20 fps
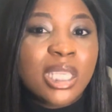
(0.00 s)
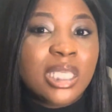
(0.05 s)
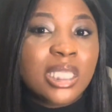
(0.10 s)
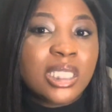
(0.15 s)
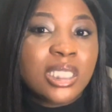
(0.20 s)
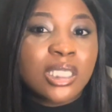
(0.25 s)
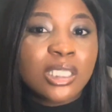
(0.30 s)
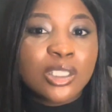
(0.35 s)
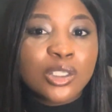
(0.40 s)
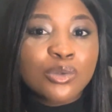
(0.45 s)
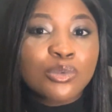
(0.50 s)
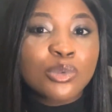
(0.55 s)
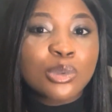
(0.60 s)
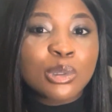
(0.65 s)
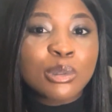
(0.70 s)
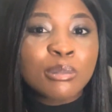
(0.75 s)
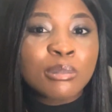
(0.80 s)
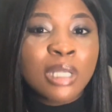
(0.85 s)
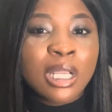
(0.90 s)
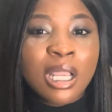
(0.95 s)
in the sitting
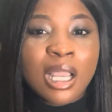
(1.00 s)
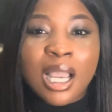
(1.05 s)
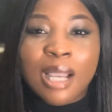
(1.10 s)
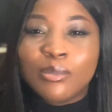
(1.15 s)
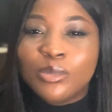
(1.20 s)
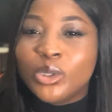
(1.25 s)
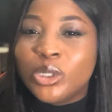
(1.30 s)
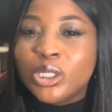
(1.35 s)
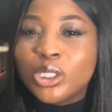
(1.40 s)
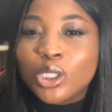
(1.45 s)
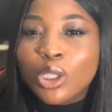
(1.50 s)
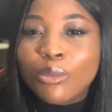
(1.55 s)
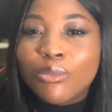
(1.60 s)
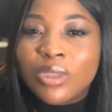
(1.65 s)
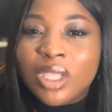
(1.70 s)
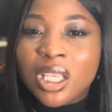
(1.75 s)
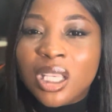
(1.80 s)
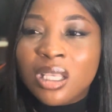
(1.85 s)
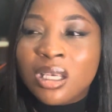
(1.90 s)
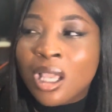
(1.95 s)
room, I'm doing
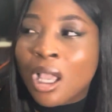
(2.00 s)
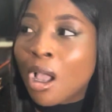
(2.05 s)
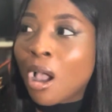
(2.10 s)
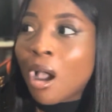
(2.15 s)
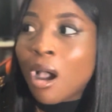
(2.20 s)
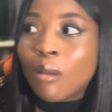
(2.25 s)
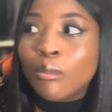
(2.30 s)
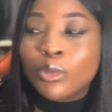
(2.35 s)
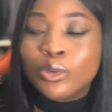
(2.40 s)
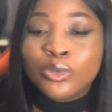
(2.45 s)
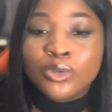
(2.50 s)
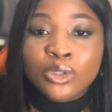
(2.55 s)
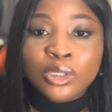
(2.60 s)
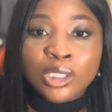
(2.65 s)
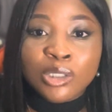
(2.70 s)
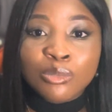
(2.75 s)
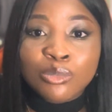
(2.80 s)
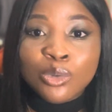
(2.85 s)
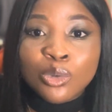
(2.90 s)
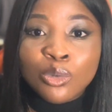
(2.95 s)
something, I'll move to
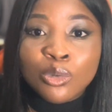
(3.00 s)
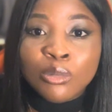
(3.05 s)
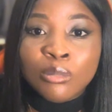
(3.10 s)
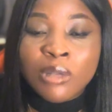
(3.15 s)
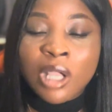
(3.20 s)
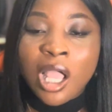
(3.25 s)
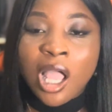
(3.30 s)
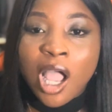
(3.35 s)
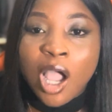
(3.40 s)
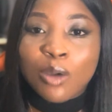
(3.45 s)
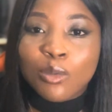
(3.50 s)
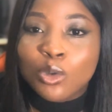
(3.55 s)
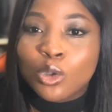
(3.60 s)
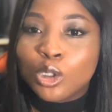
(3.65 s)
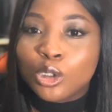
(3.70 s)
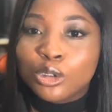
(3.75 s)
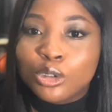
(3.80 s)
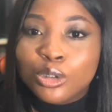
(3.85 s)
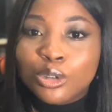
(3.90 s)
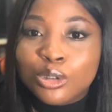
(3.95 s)
the room, I will
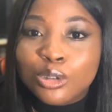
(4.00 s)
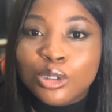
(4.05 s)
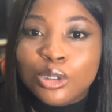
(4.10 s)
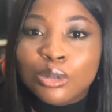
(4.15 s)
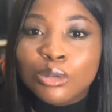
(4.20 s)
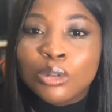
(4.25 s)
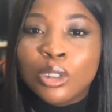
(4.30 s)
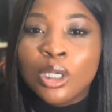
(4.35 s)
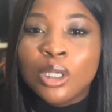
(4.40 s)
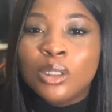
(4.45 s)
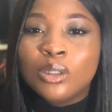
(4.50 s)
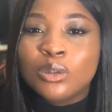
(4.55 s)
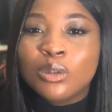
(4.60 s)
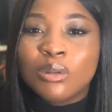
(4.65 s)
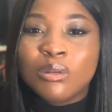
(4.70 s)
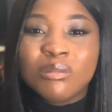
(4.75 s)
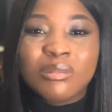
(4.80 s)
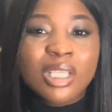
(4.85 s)
continue. So